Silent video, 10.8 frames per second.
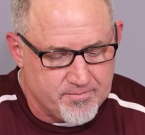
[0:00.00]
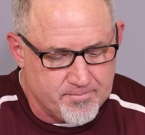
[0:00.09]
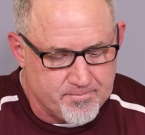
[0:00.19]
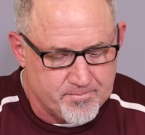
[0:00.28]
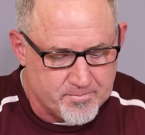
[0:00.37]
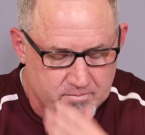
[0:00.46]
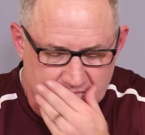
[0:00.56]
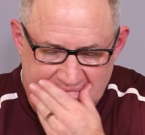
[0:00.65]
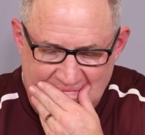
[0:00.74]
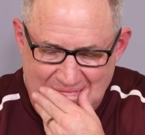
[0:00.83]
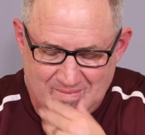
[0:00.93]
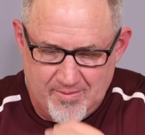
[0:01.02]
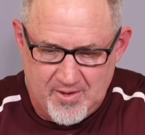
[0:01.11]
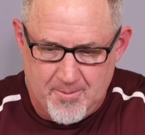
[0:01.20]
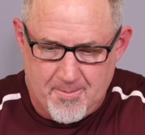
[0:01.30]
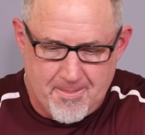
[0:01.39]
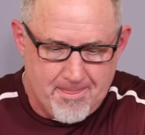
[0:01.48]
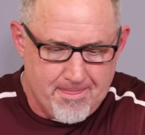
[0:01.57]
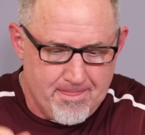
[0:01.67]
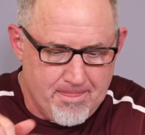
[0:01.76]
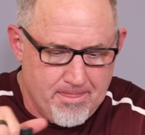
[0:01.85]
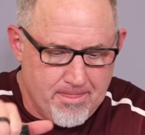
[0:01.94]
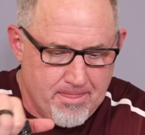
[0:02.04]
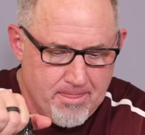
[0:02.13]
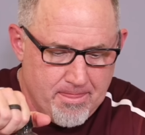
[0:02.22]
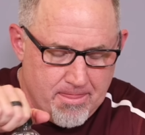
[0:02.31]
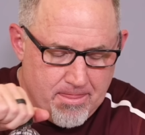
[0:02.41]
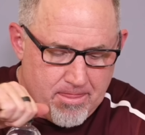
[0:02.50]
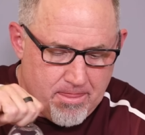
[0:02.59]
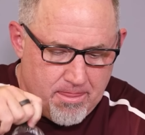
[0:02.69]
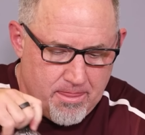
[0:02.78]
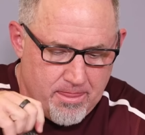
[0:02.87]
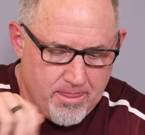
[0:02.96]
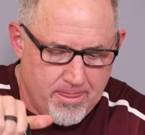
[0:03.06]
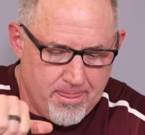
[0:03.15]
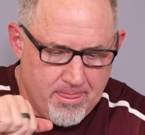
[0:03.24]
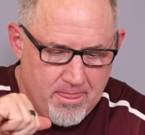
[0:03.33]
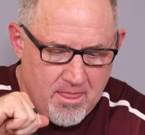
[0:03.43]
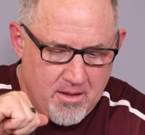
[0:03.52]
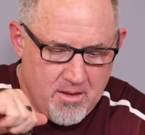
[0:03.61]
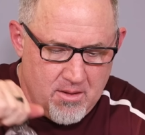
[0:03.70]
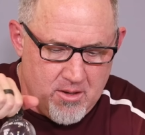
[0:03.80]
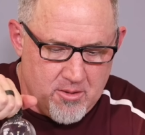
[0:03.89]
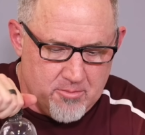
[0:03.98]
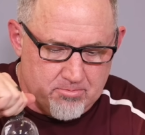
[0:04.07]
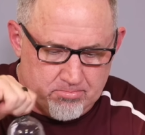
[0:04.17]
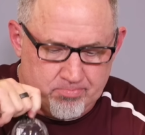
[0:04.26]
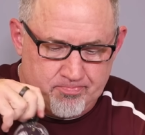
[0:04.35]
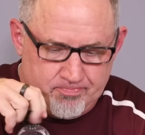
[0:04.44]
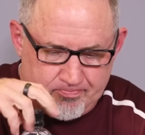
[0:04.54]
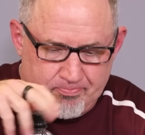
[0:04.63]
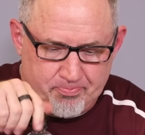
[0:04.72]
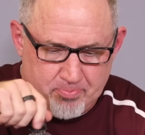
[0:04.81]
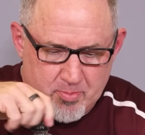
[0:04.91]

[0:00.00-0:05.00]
To do that, you went a little bit more to the dribble penetration in the second half.